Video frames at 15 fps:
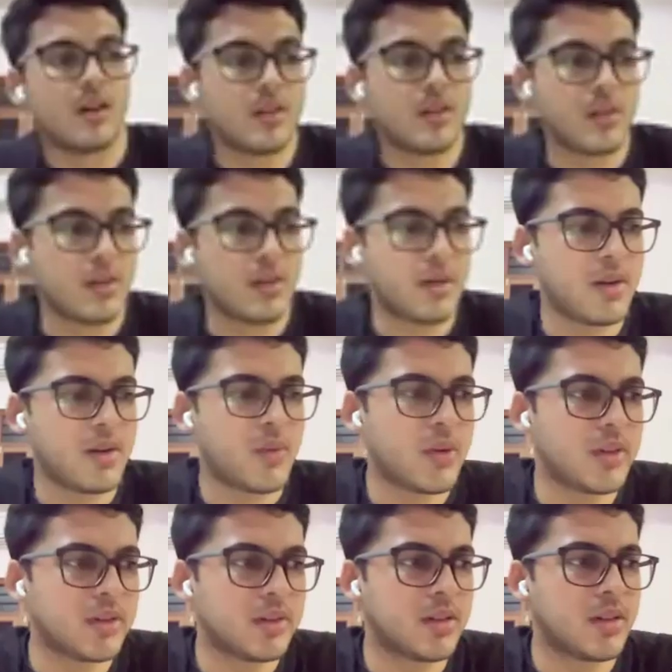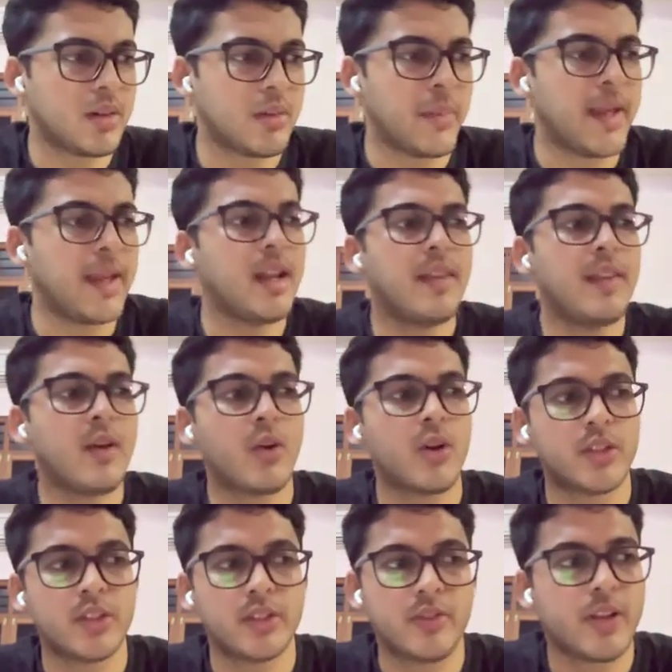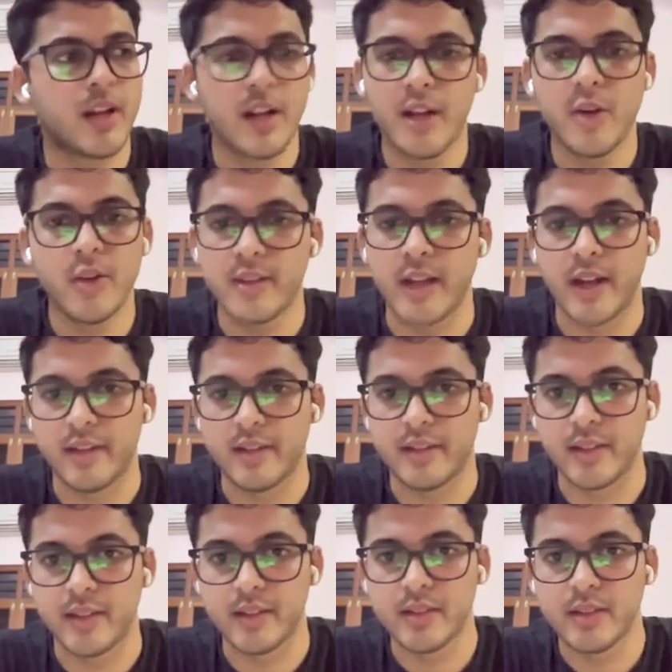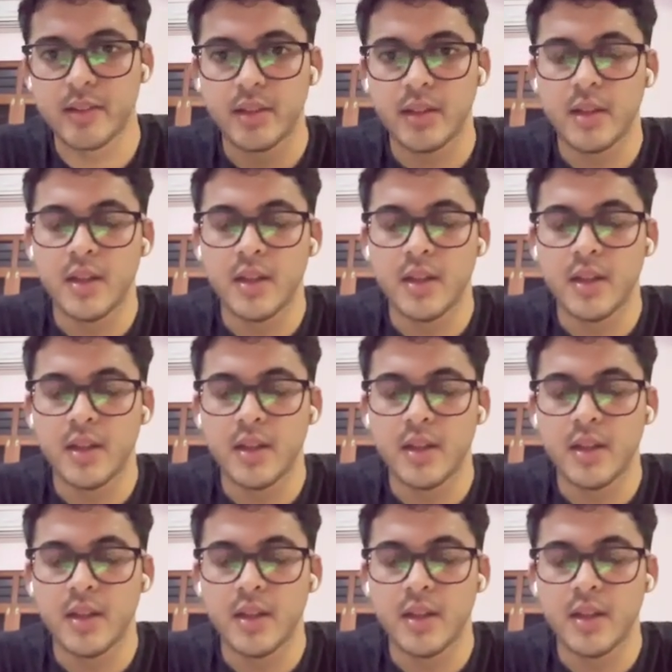It was mainly the questions were related to statistics.